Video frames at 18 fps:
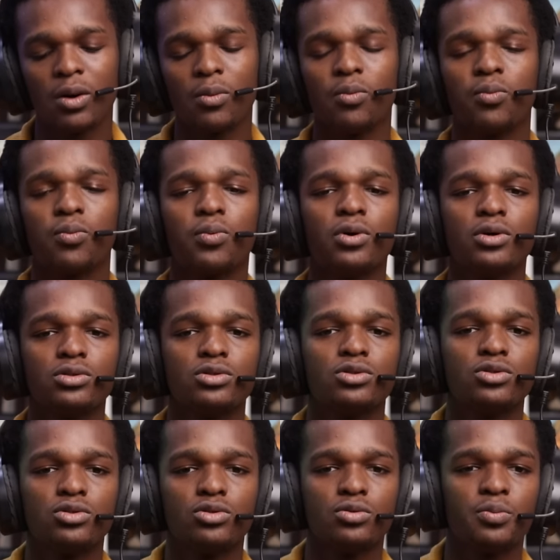They
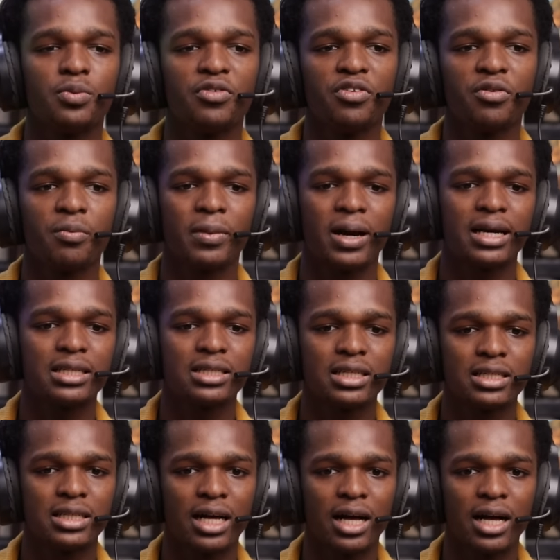want to be
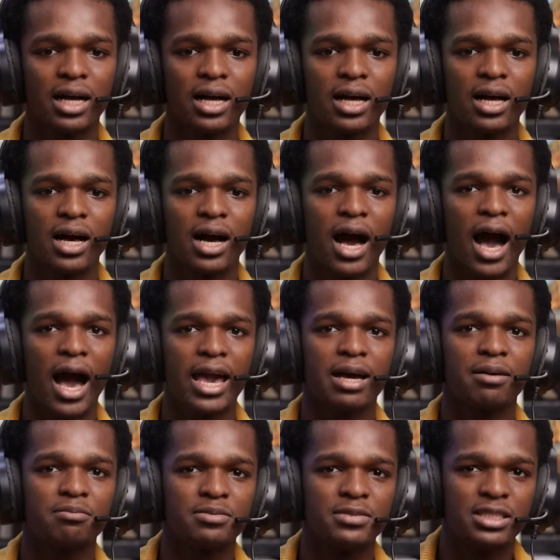reminded that I
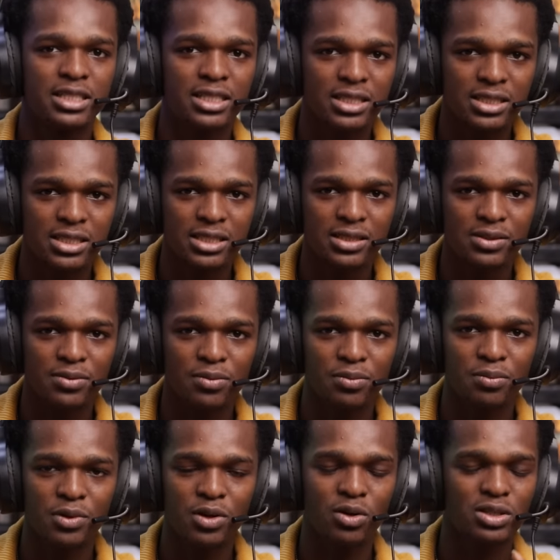am this
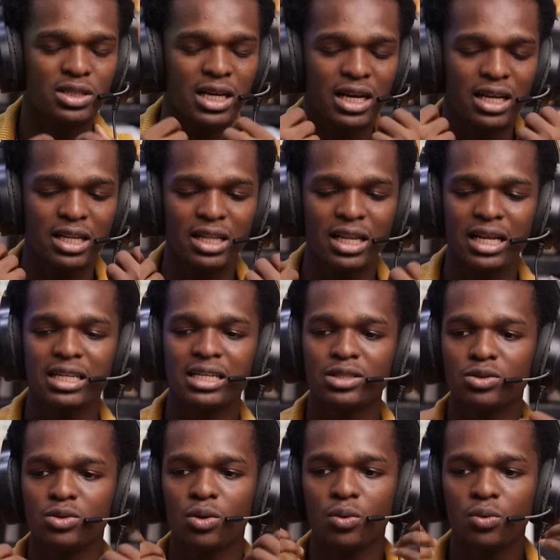because they
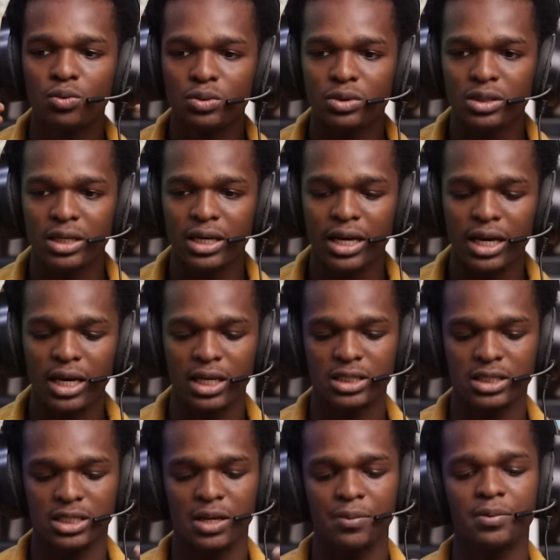clearly know
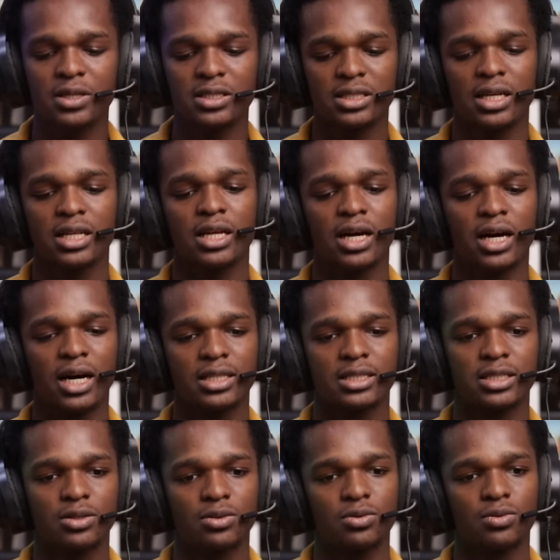deep inside their
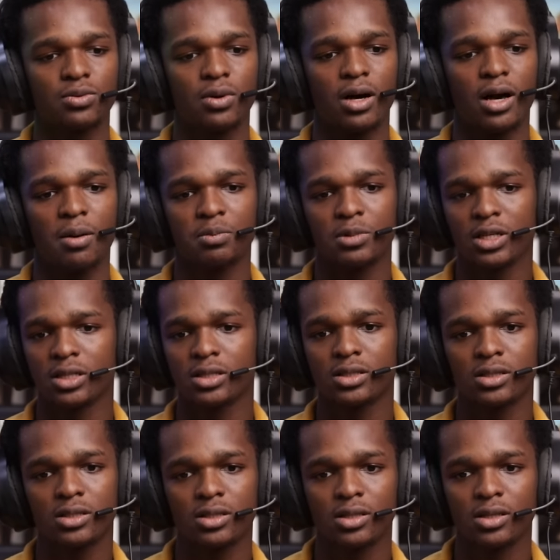heart, you know, I'm
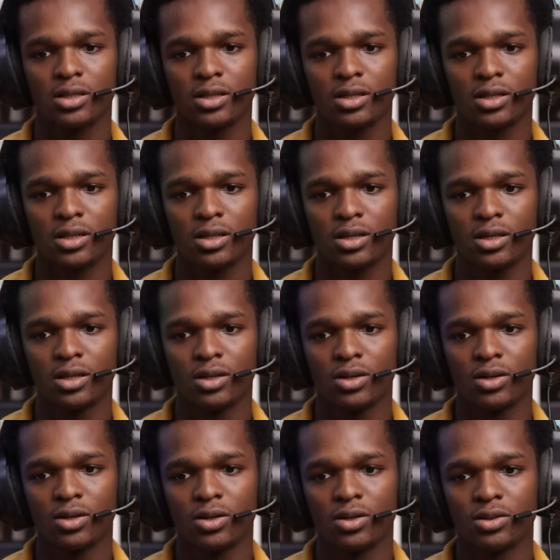not.
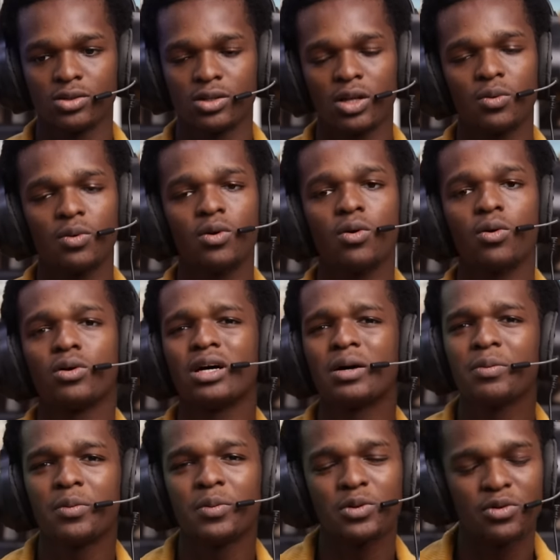So they want
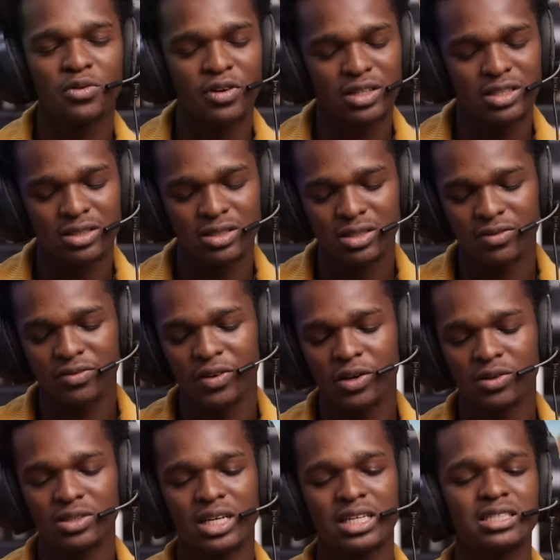other people to
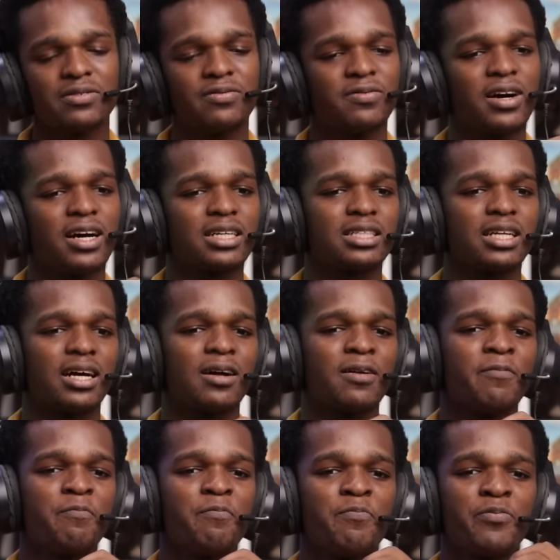recognize the fact
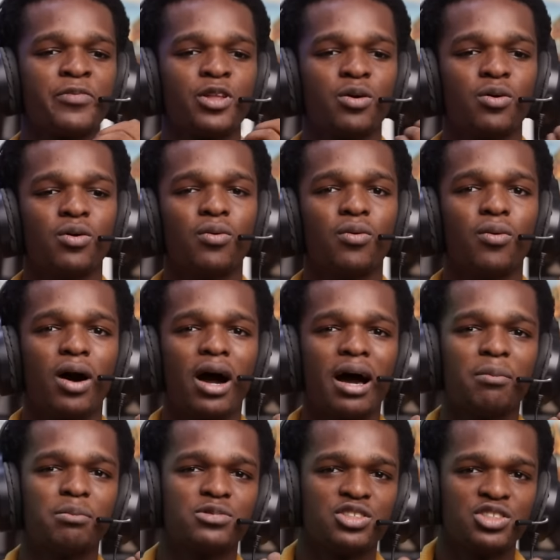that, oh,
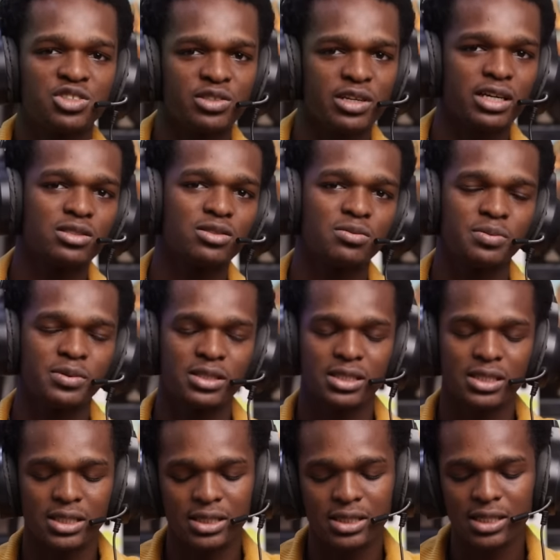I'm trying to be
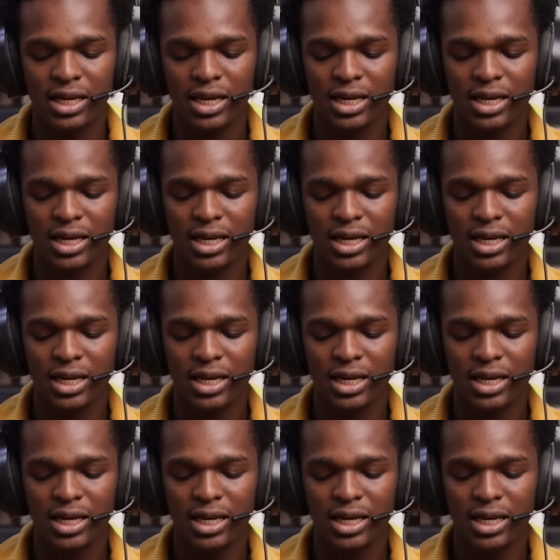this.